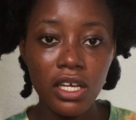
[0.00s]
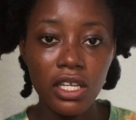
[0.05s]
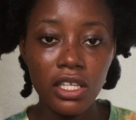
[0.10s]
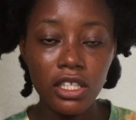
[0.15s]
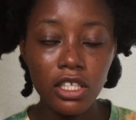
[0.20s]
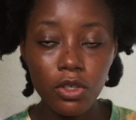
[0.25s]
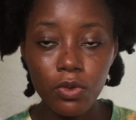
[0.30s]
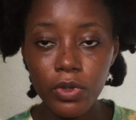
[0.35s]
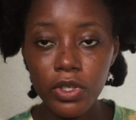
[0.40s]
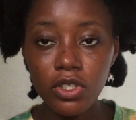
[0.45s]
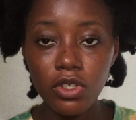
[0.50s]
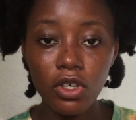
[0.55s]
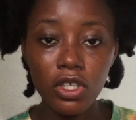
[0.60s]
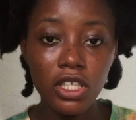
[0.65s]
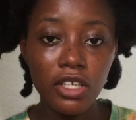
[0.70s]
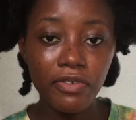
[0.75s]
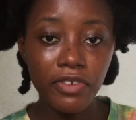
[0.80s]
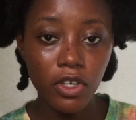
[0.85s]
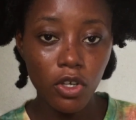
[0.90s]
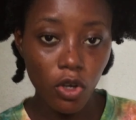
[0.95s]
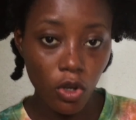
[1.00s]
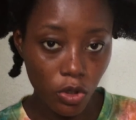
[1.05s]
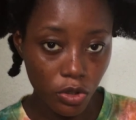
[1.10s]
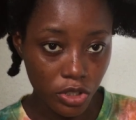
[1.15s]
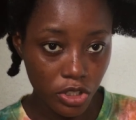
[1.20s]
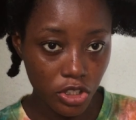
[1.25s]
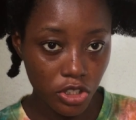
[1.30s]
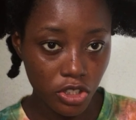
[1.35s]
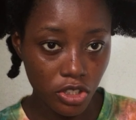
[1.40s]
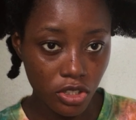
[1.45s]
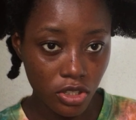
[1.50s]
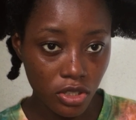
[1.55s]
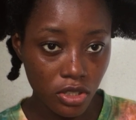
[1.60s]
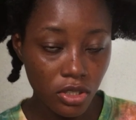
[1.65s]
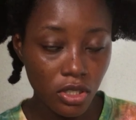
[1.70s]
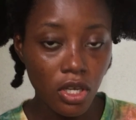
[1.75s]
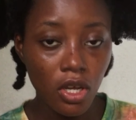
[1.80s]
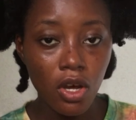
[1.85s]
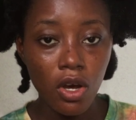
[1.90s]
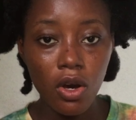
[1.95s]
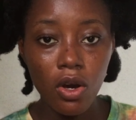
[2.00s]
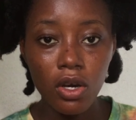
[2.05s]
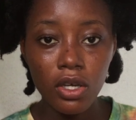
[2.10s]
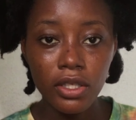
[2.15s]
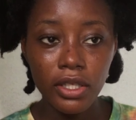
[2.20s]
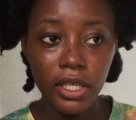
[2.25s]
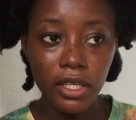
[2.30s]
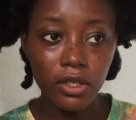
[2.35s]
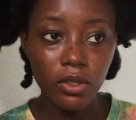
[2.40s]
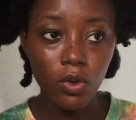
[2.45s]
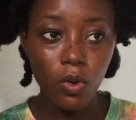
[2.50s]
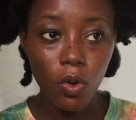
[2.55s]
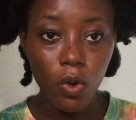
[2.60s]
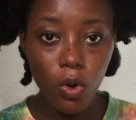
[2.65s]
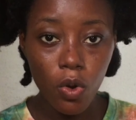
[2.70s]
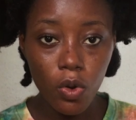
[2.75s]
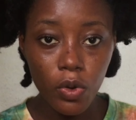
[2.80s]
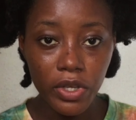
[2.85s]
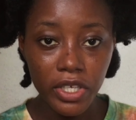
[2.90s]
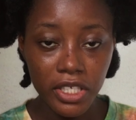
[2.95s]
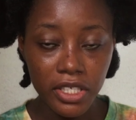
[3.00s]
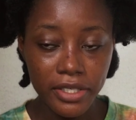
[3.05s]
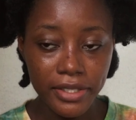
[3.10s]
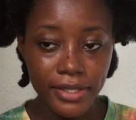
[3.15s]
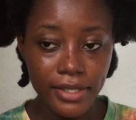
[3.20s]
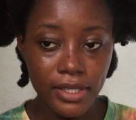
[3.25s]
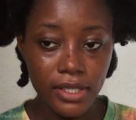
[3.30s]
liquid or leave-in condition, then O is